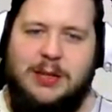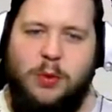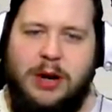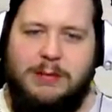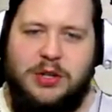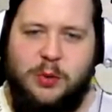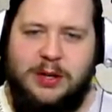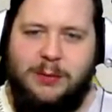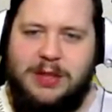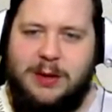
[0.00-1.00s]
what I'm
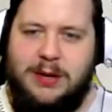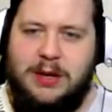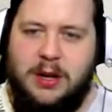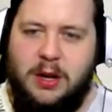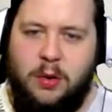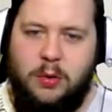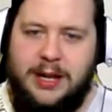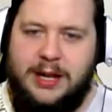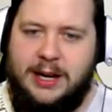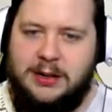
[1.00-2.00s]
doing with that one. All
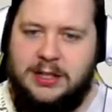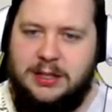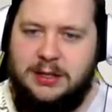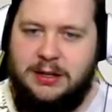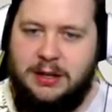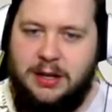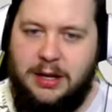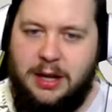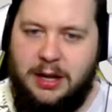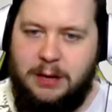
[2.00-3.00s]
art house
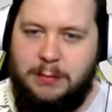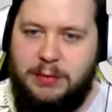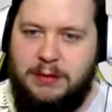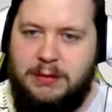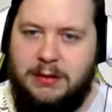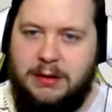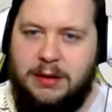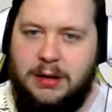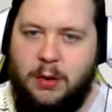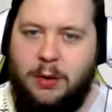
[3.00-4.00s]

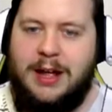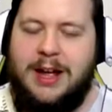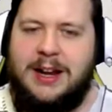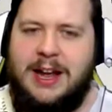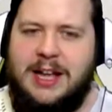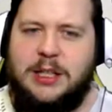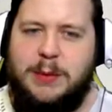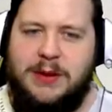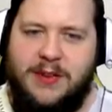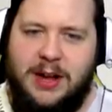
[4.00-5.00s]
all art has
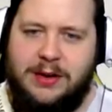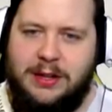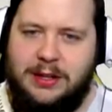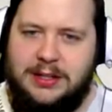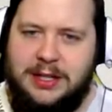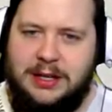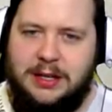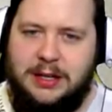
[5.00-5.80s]
been found, I think it said.